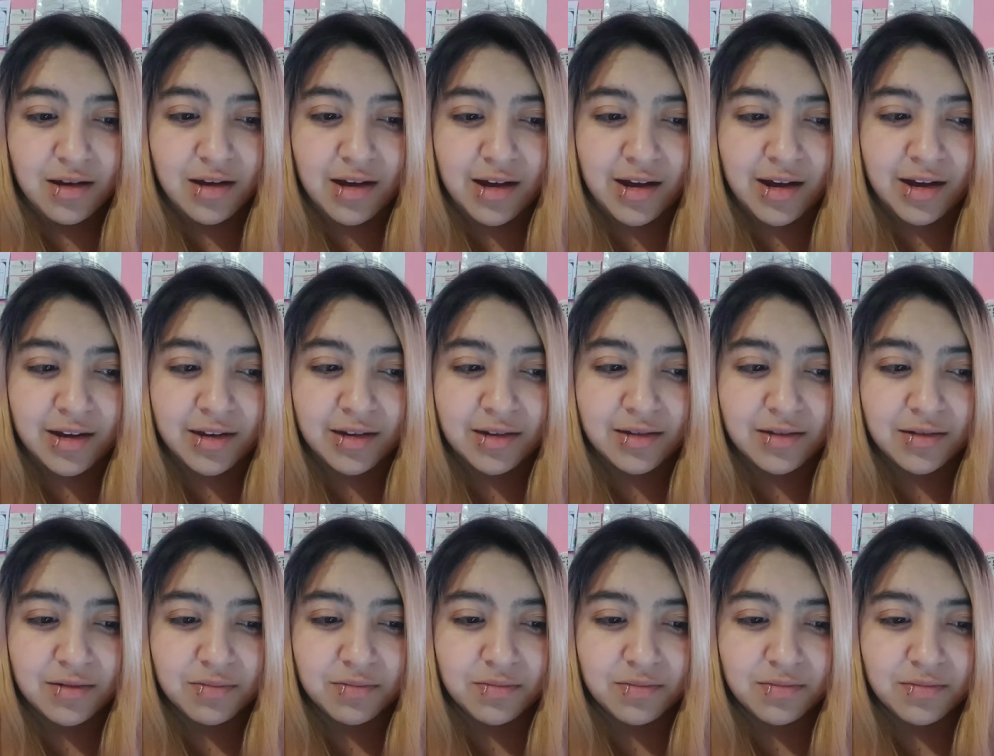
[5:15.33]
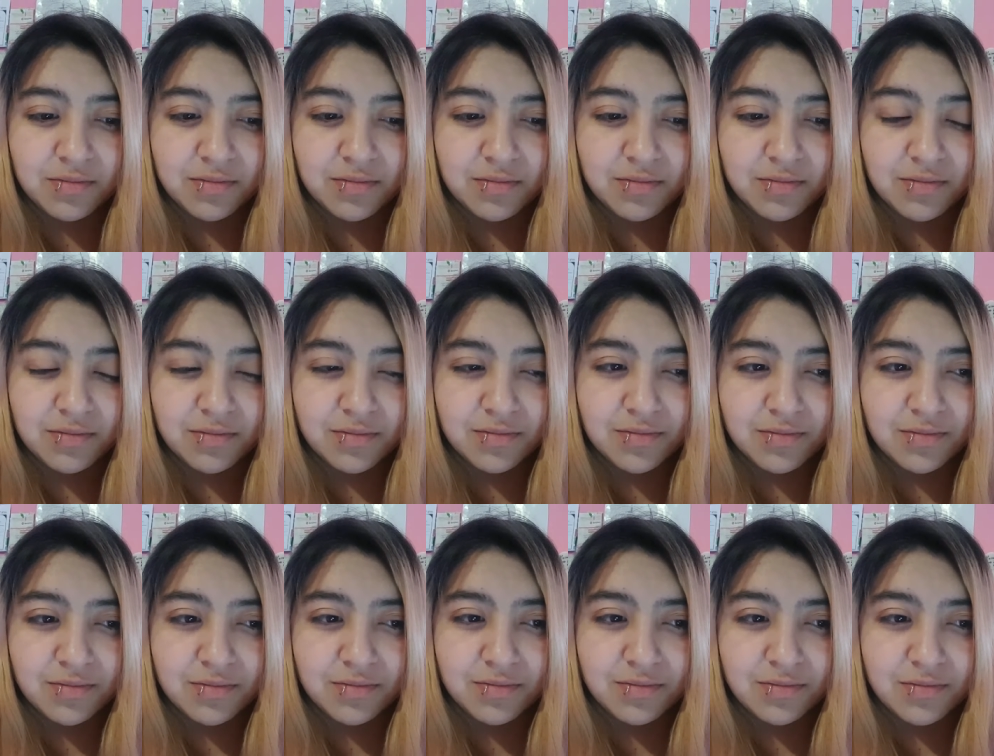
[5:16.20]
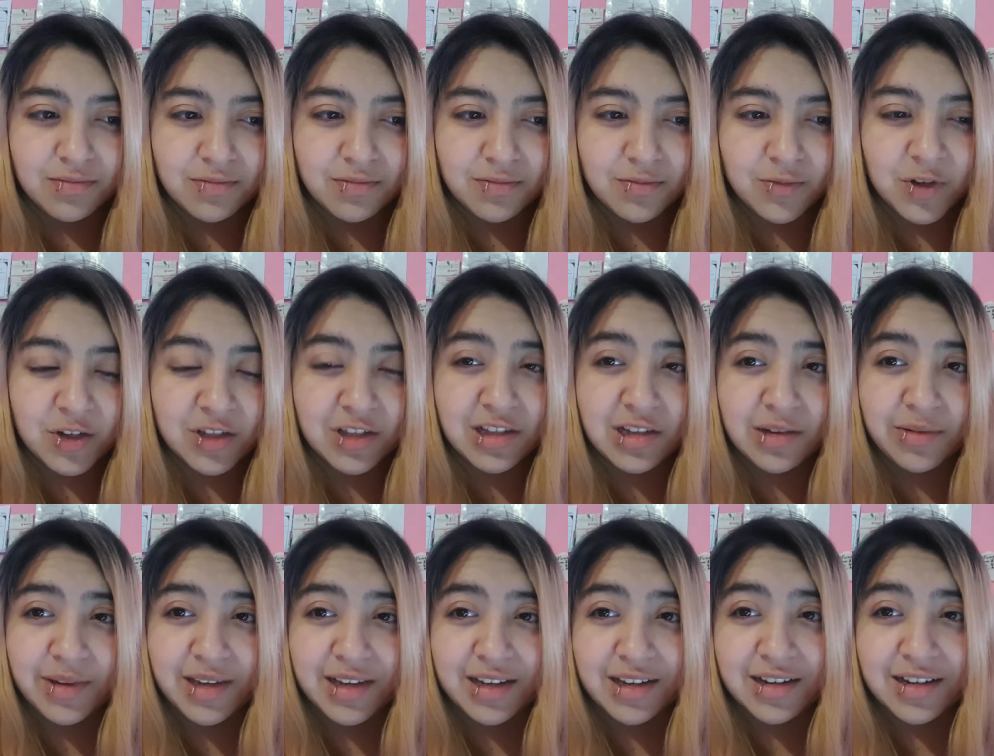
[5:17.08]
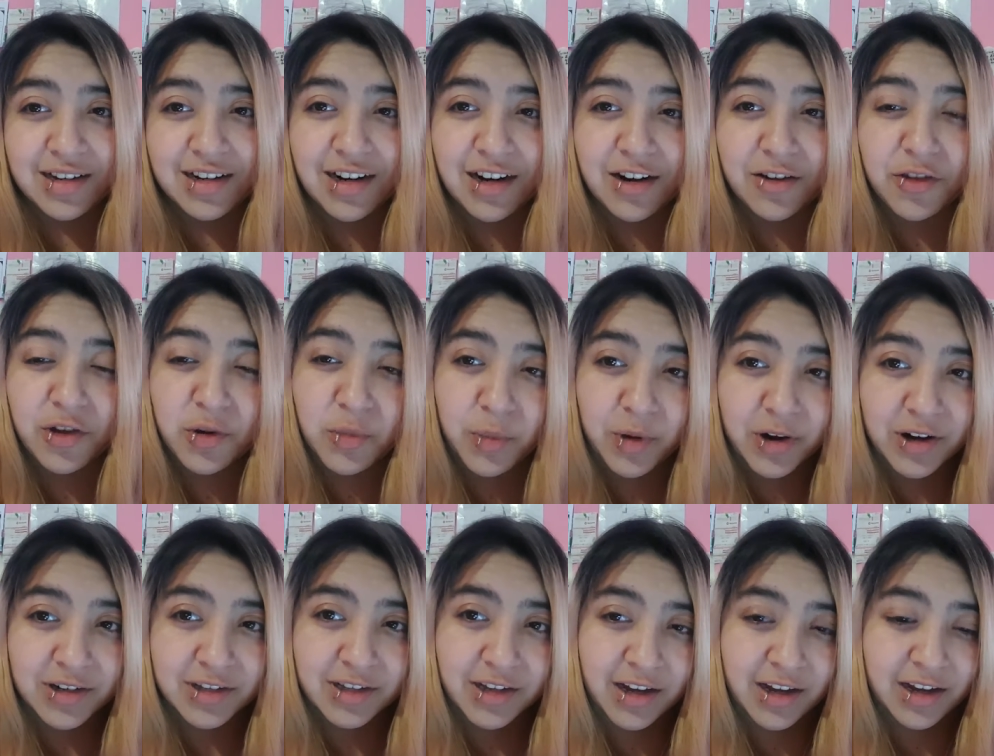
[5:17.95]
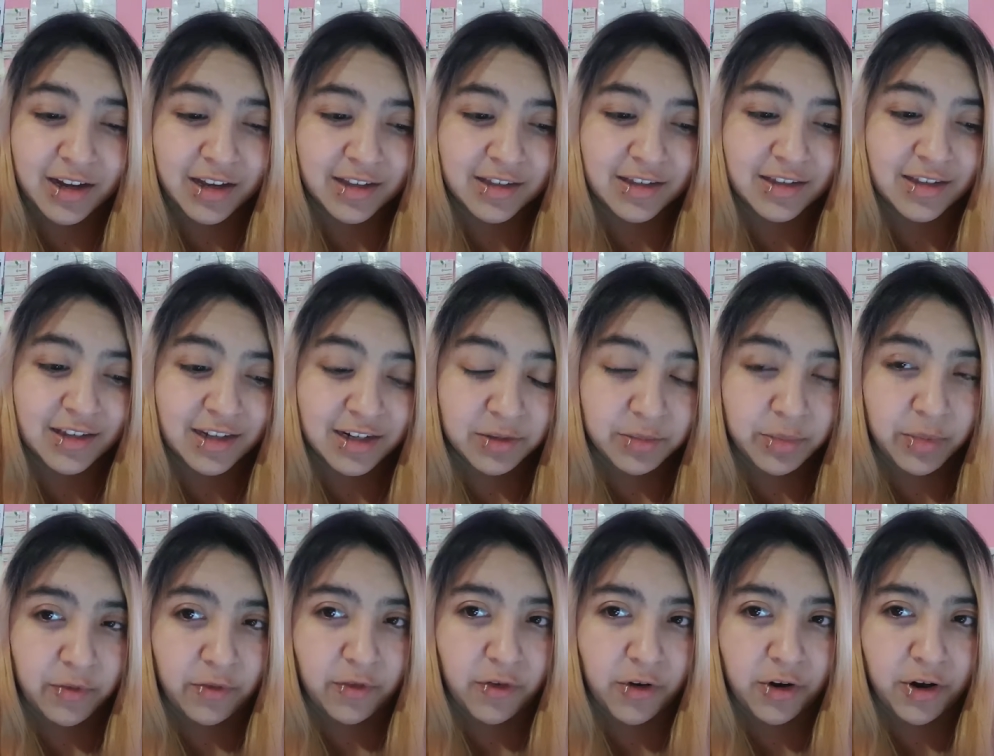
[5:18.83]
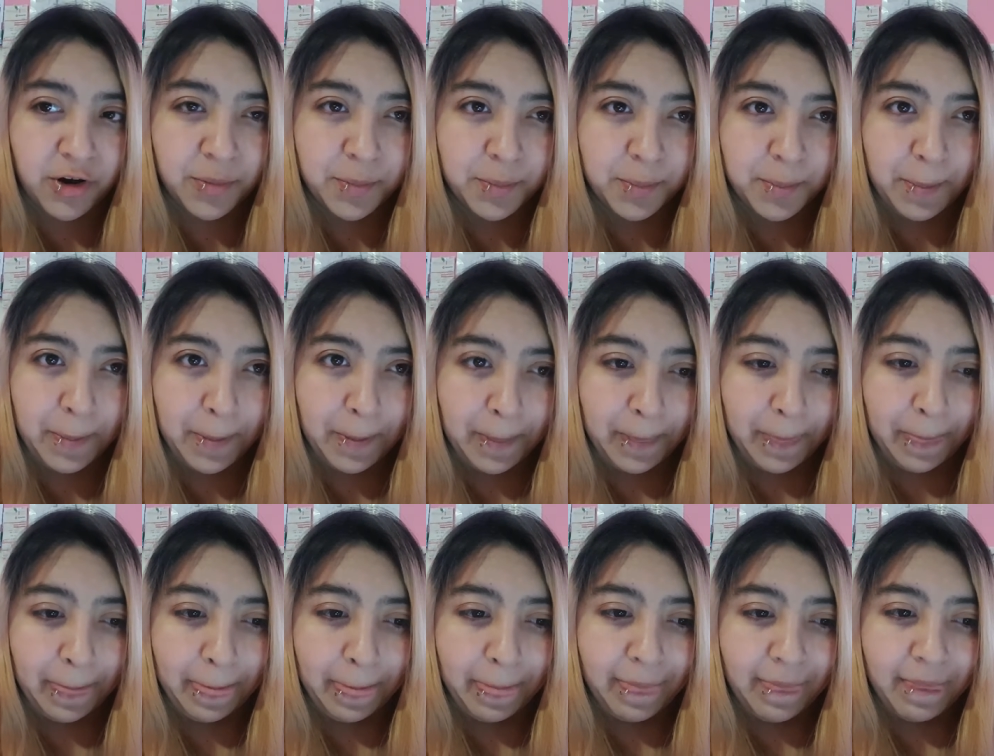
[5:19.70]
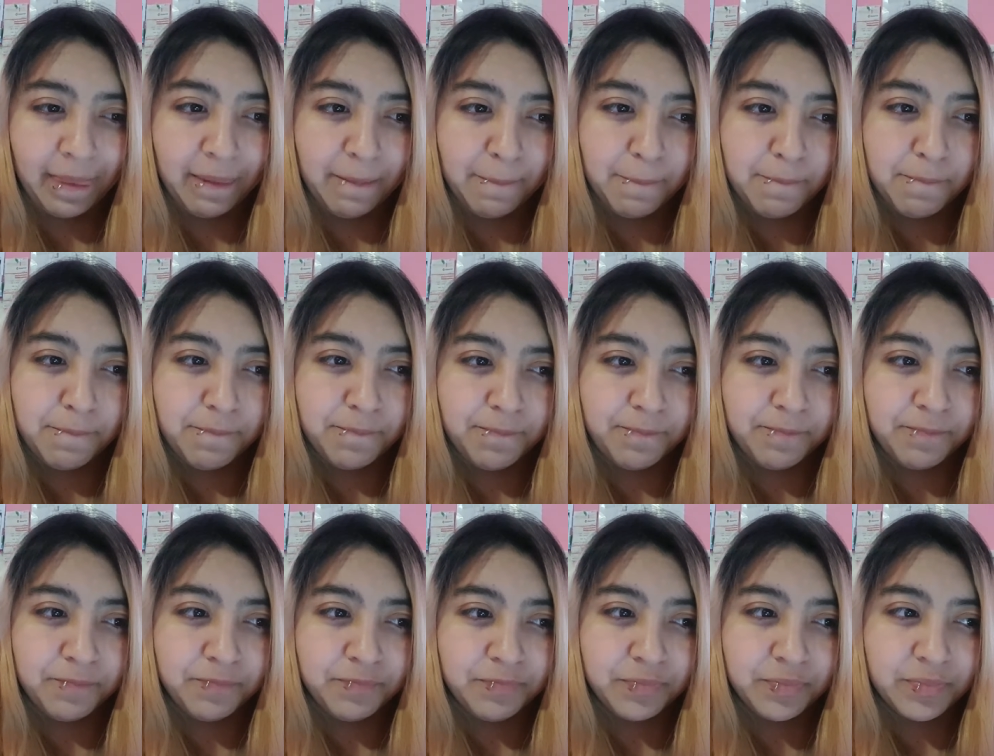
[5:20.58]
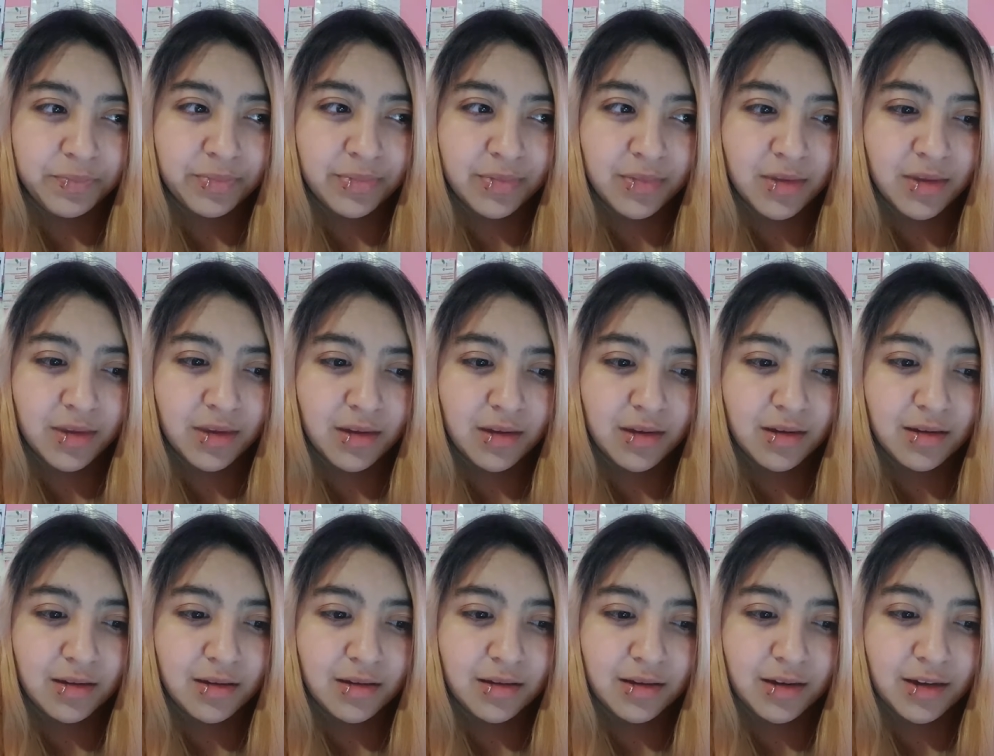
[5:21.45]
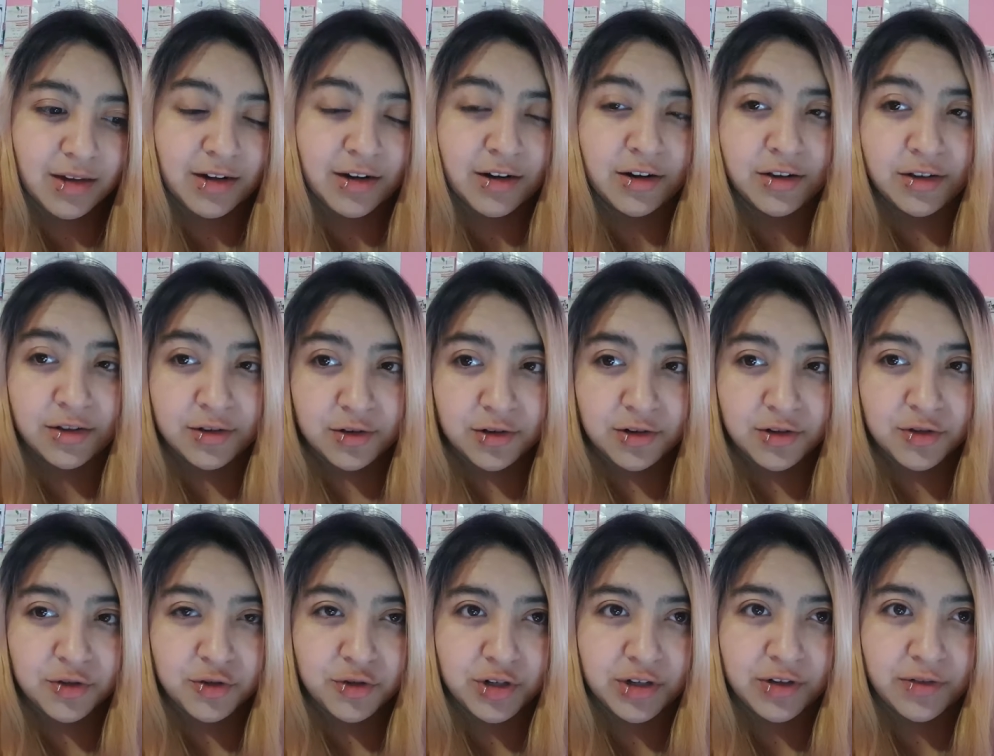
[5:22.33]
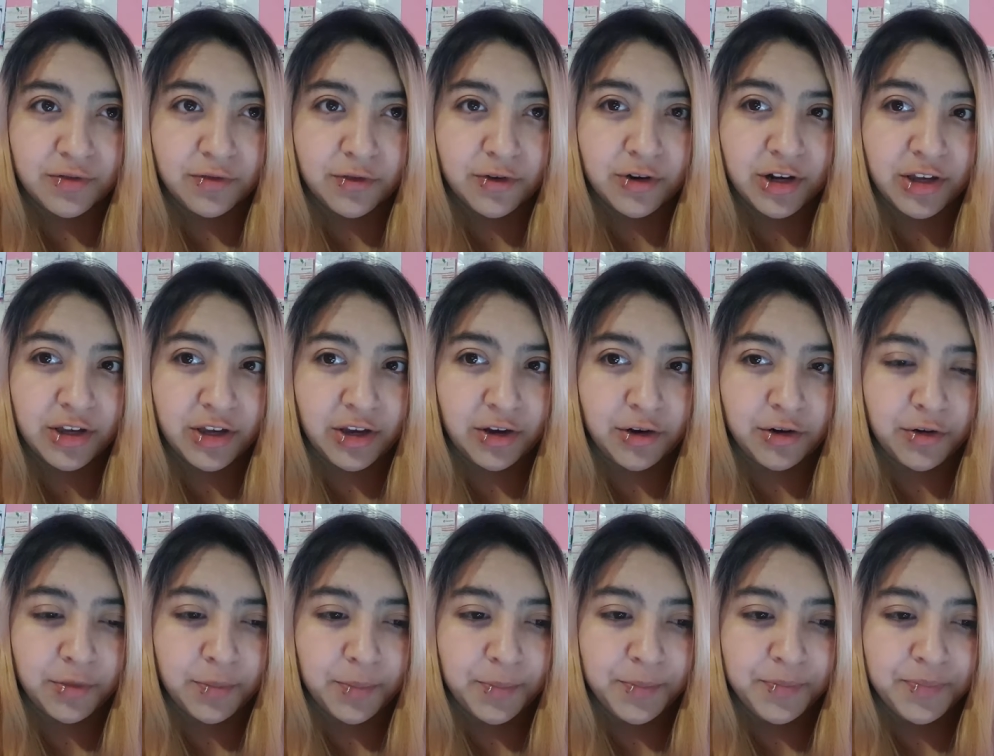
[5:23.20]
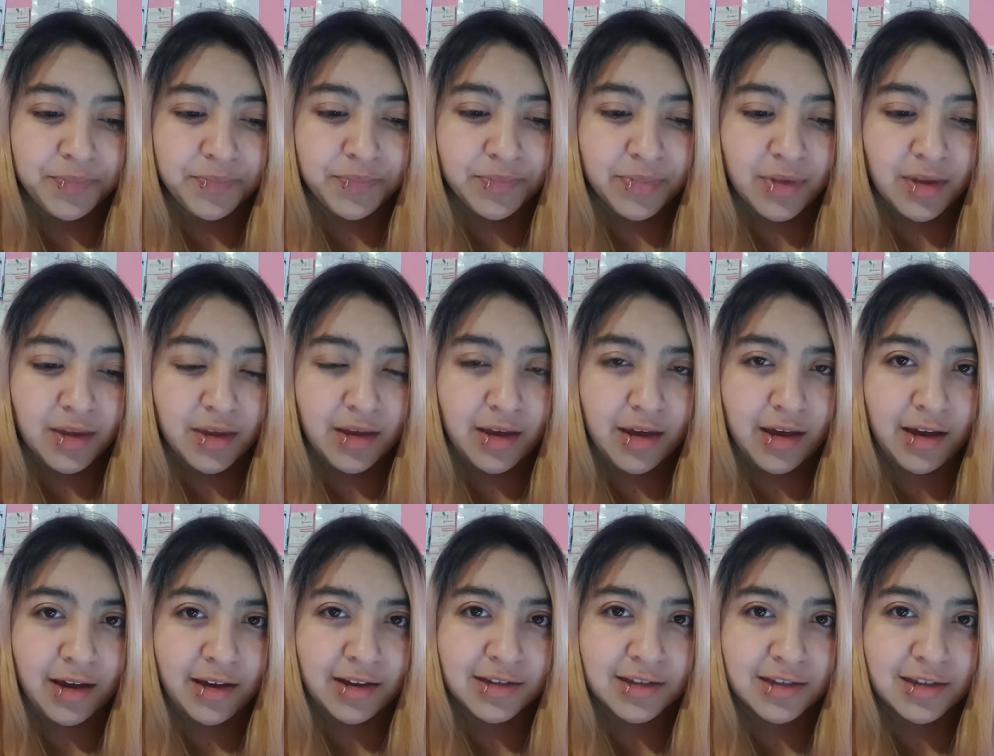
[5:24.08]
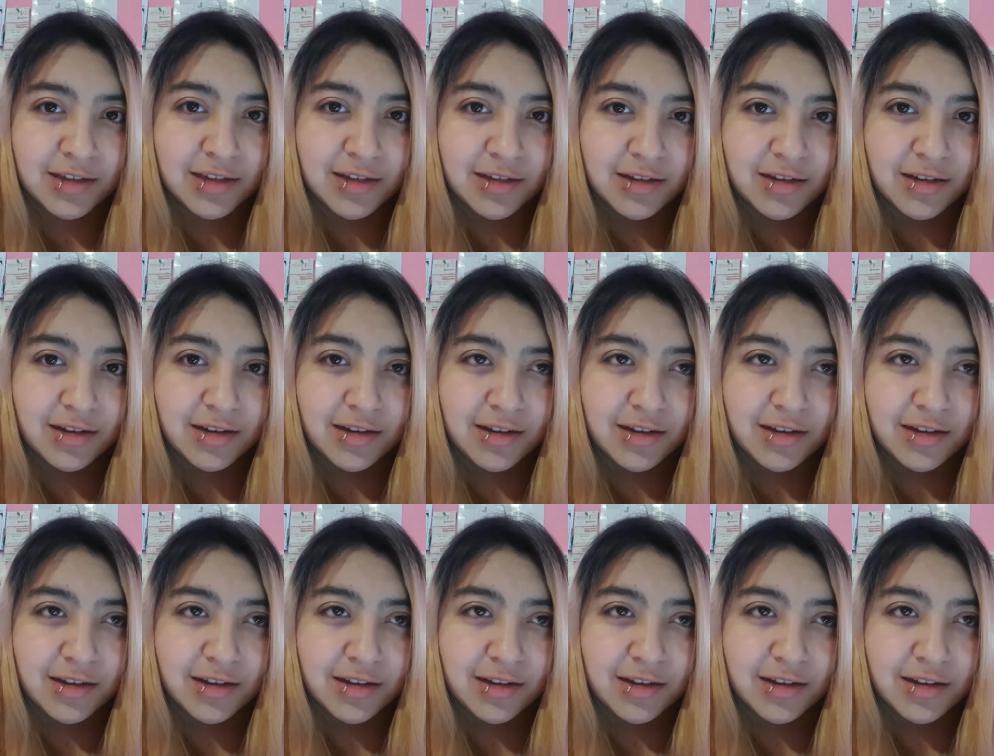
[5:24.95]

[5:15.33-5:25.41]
i was living in another part i said it before mm, in another country for a year and